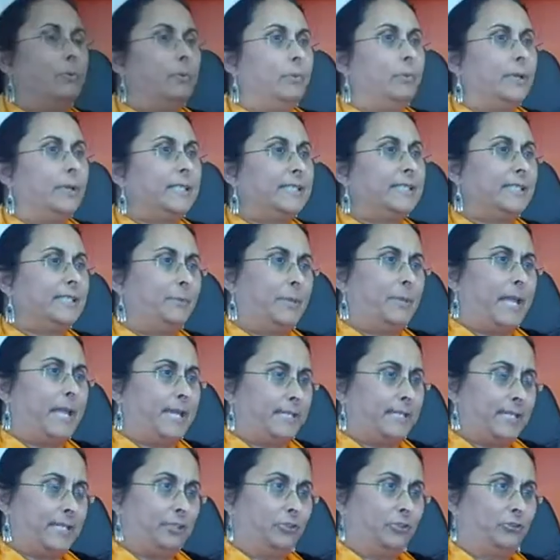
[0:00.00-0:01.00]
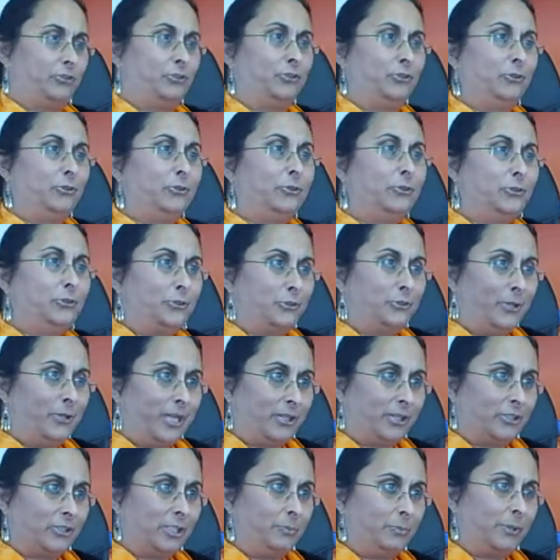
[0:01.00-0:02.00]
What does the Black Sash do to
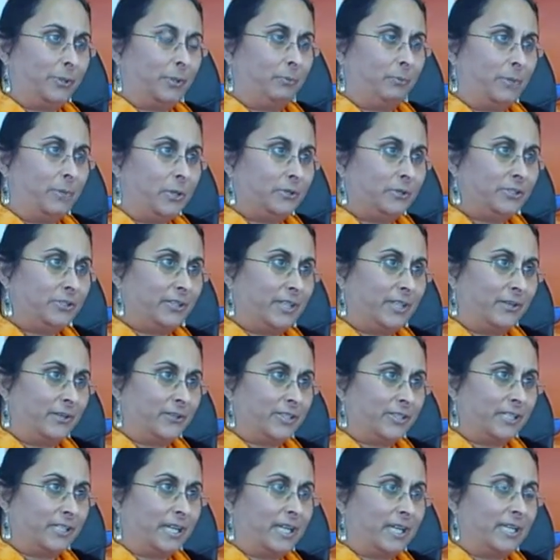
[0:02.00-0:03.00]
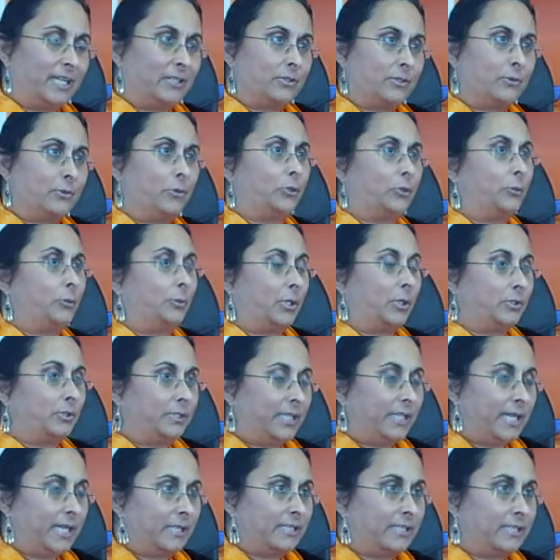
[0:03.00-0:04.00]
actually promote those rights or to
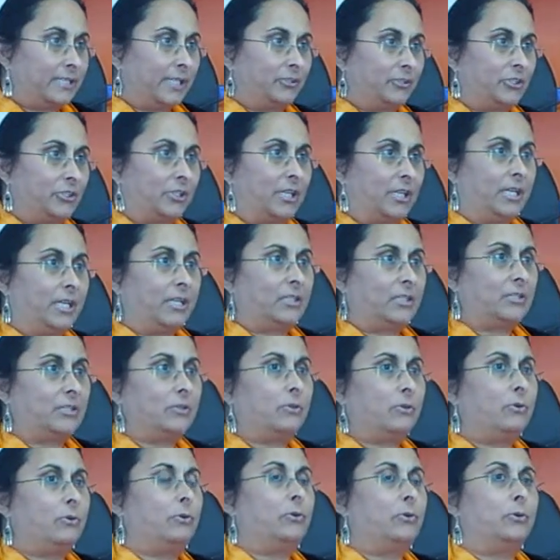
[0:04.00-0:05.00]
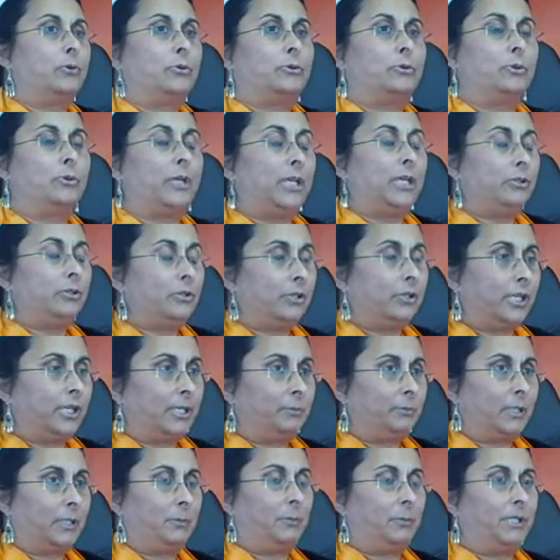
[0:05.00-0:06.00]
protect such rights or to
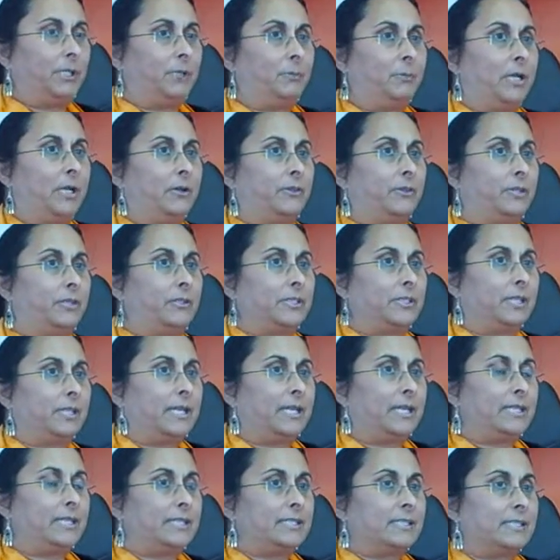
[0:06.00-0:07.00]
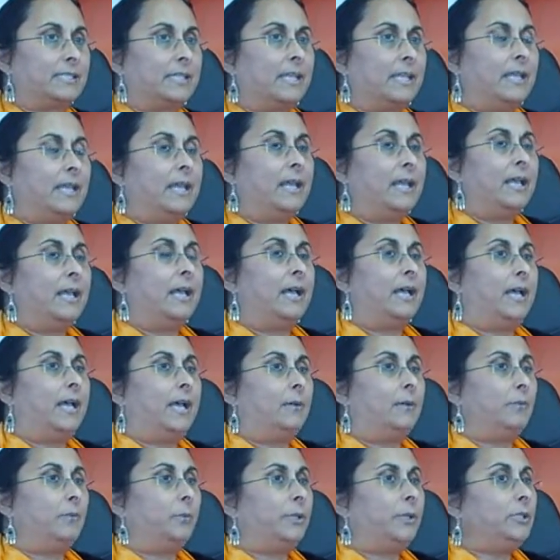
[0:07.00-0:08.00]
educate people about those rights?
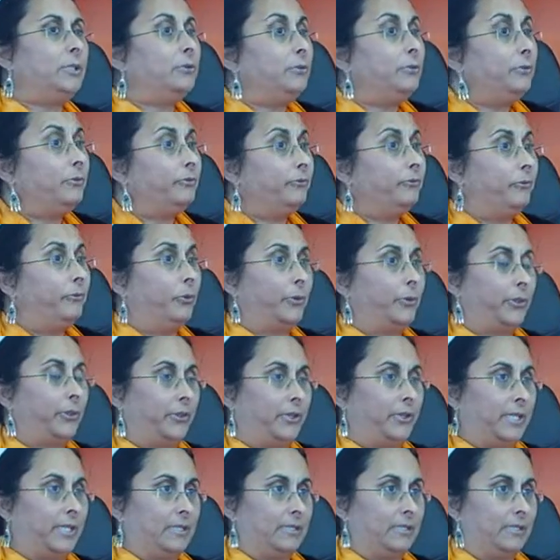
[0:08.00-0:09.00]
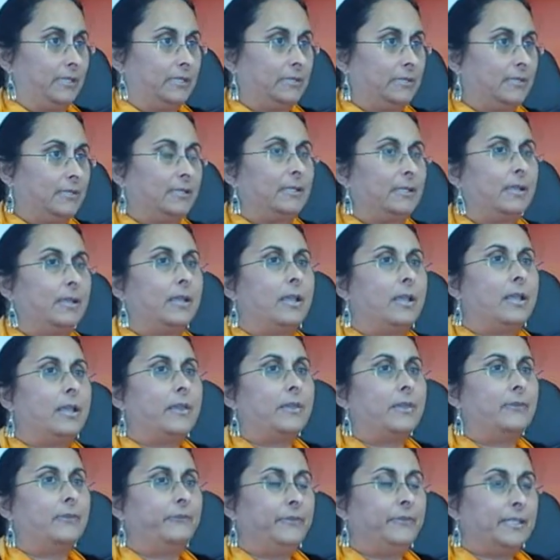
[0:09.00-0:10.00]
We do four things.
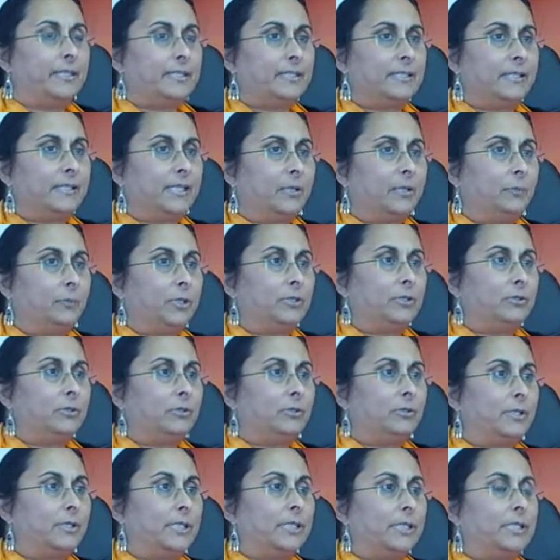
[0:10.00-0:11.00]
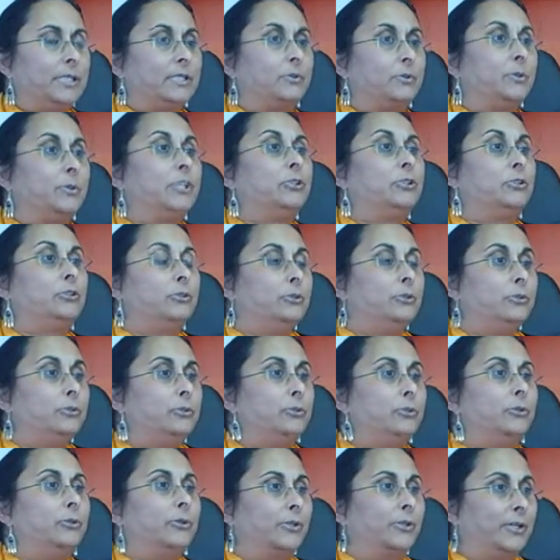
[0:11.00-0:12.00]
The first thing we do is we
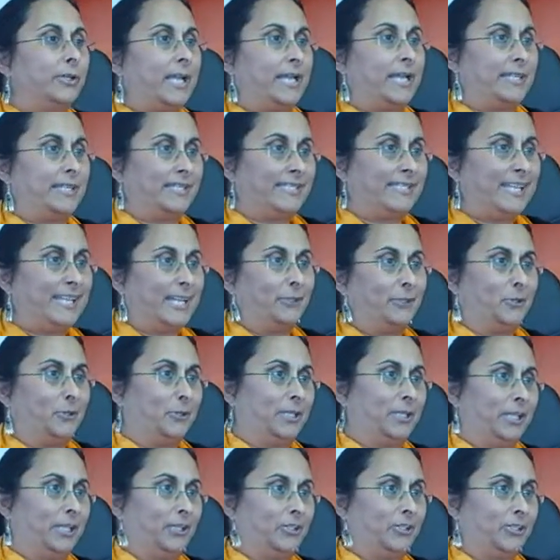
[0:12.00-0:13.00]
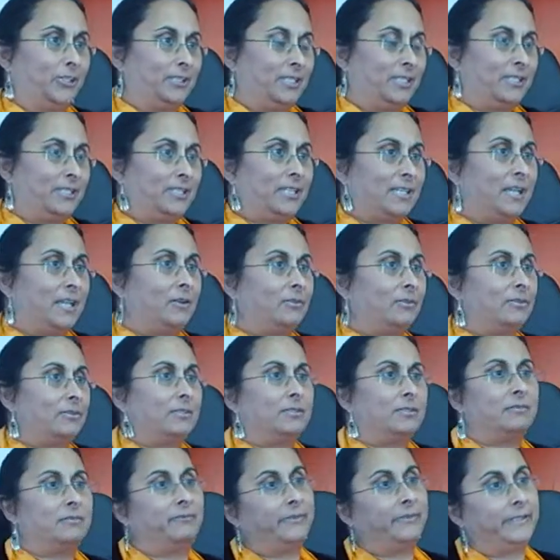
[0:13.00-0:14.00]
do rights education. It
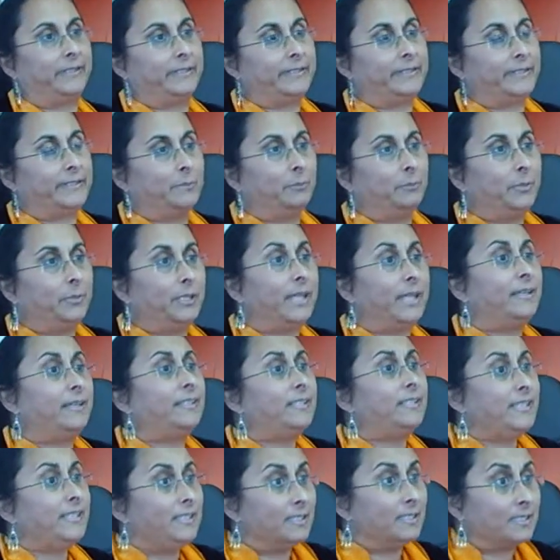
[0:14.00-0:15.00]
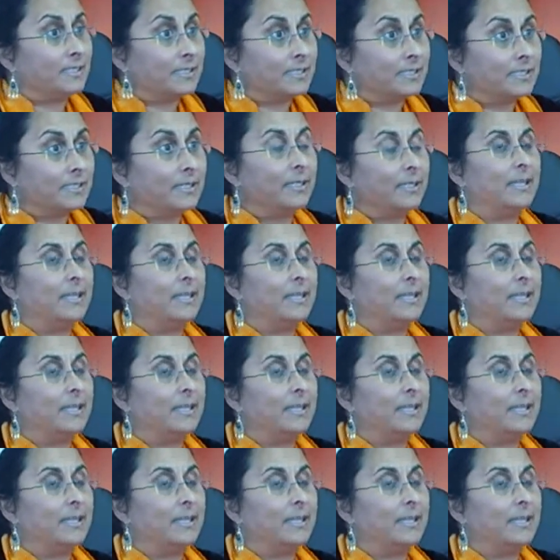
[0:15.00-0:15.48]
sounds very simple, and it is.